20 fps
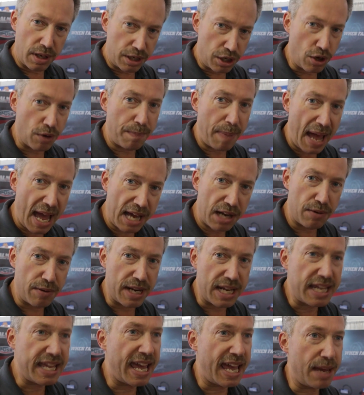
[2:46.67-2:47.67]
your
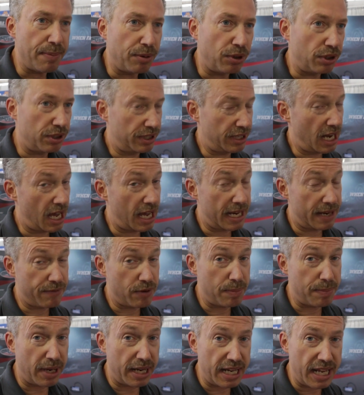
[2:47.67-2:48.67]
battery cable. Not
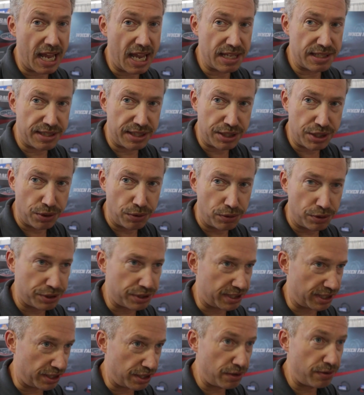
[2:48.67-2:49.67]
everybody has the tools
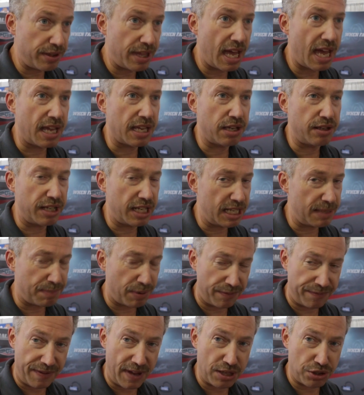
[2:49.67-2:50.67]
to do that. You need
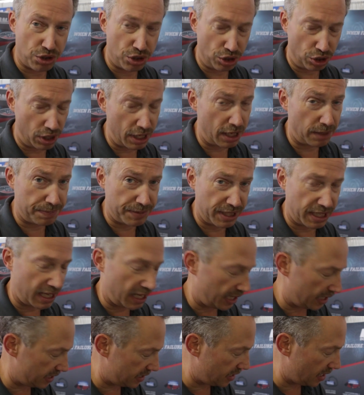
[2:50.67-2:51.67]
professional help to
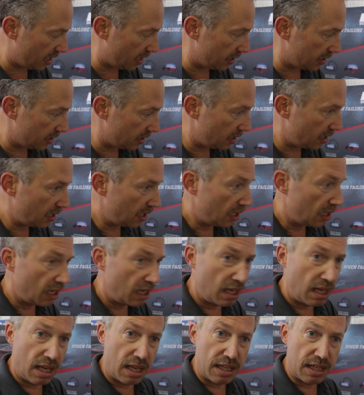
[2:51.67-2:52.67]
get it
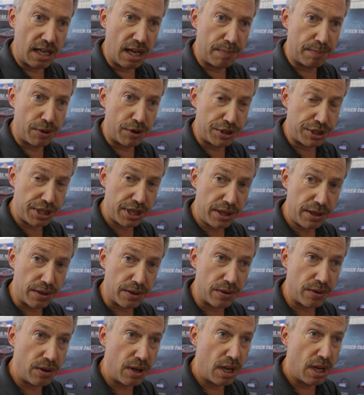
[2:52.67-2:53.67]
done. Number
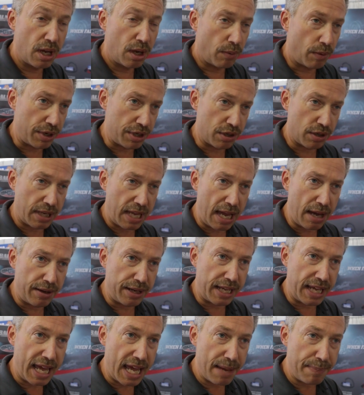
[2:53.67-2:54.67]
two, when you're
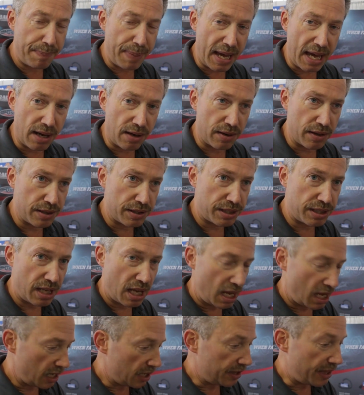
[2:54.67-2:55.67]
counting amp hours,
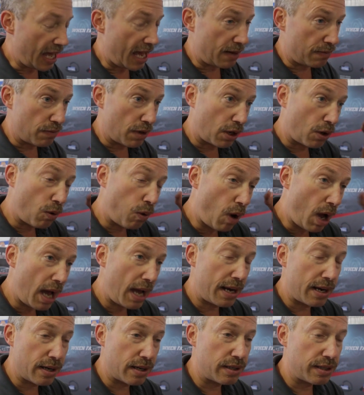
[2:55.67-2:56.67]
that
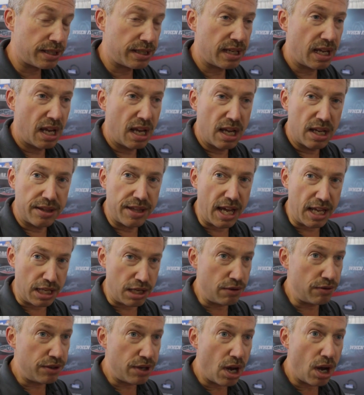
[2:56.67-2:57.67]
requires that
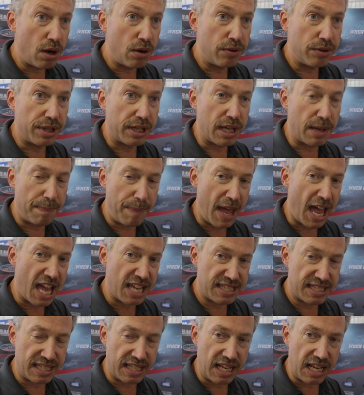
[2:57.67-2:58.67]
you know the
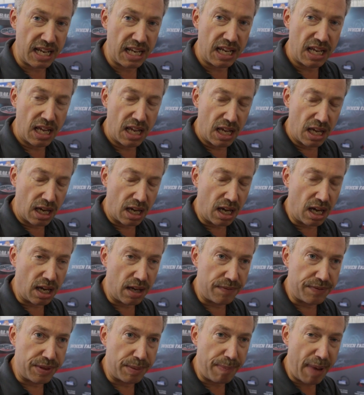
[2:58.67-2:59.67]
capacity
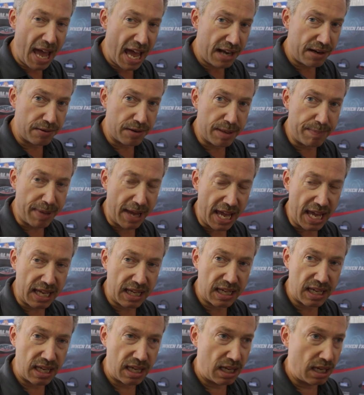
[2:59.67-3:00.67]
of the battery
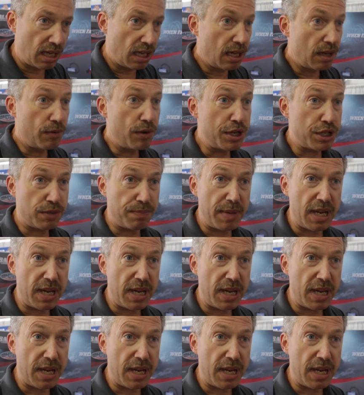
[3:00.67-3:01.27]
bank, which